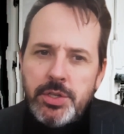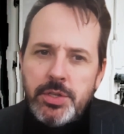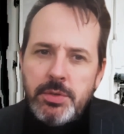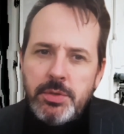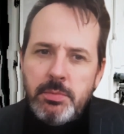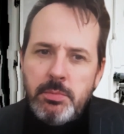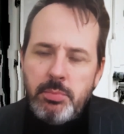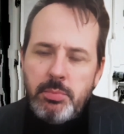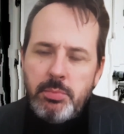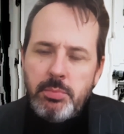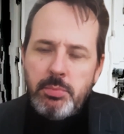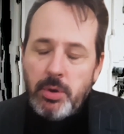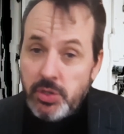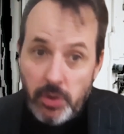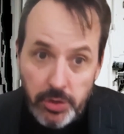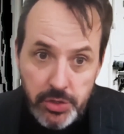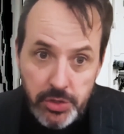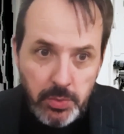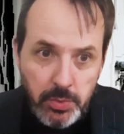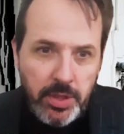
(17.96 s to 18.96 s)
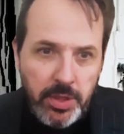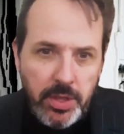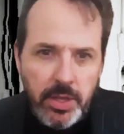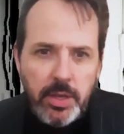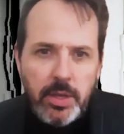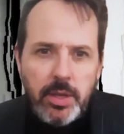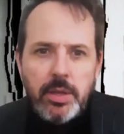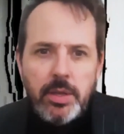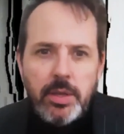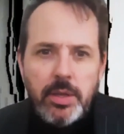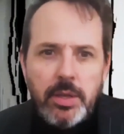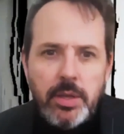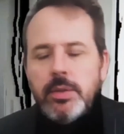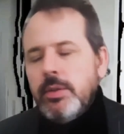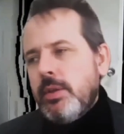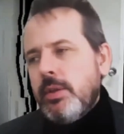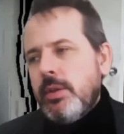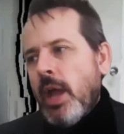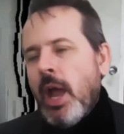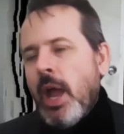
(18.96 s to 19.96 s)
which perhaps starts with
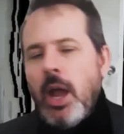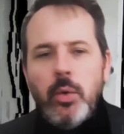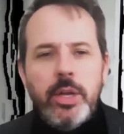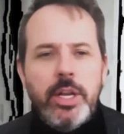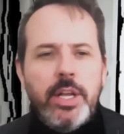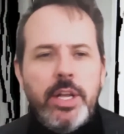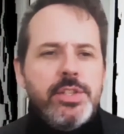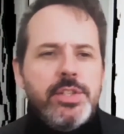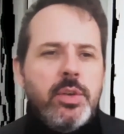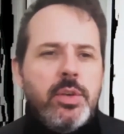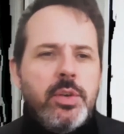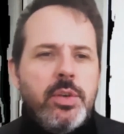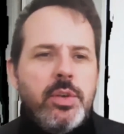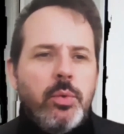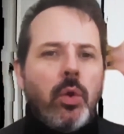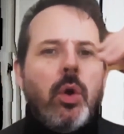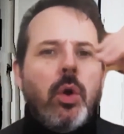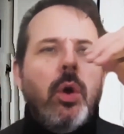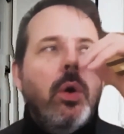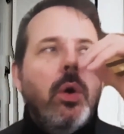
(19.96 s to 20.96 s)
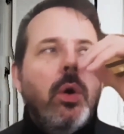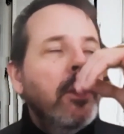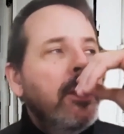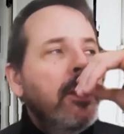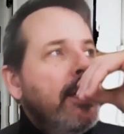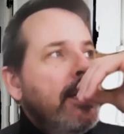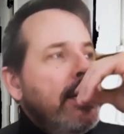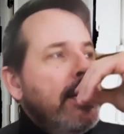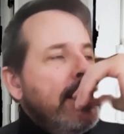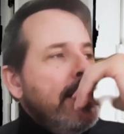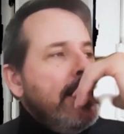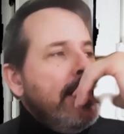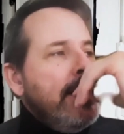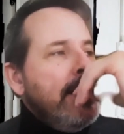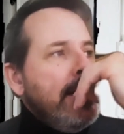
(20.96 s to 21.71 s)
how it is that we are all